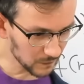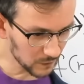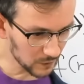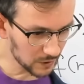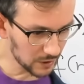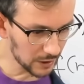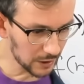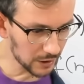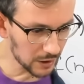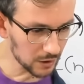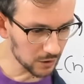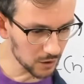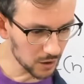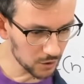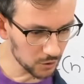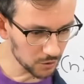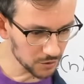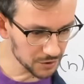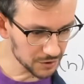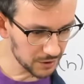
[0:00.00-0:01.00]
Okay, I
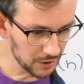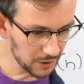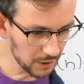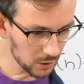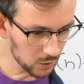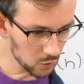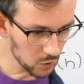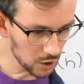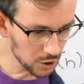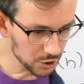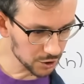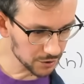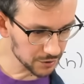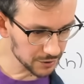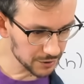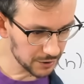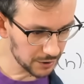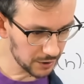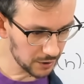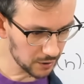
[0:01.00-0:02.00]
don't see any
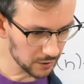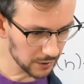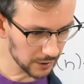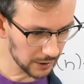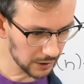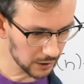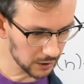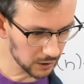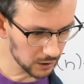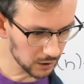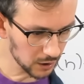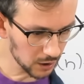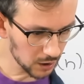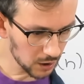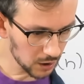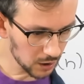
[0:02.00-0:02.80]
questions here again.